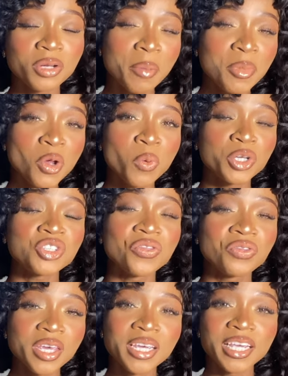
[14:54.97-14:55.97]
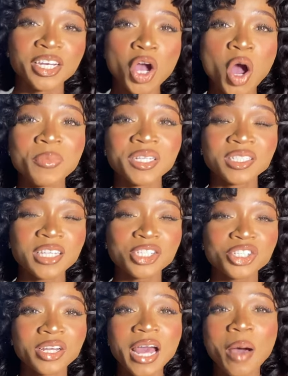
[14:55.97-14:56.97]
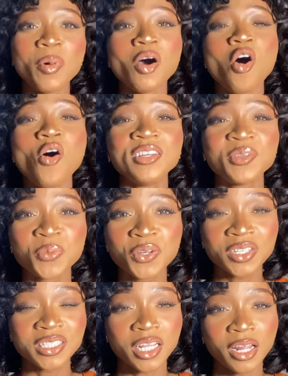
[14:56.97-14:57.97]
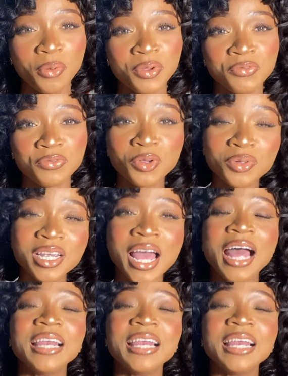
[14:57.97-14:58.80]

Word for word: Let me know what you think in the comment section about all the products that I reviewed.